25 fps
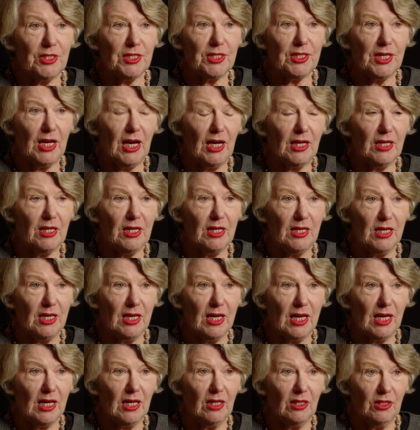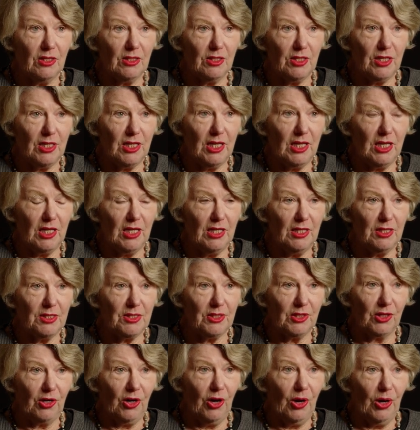started in England
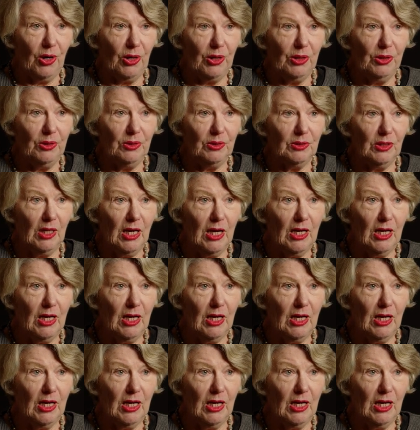years ago,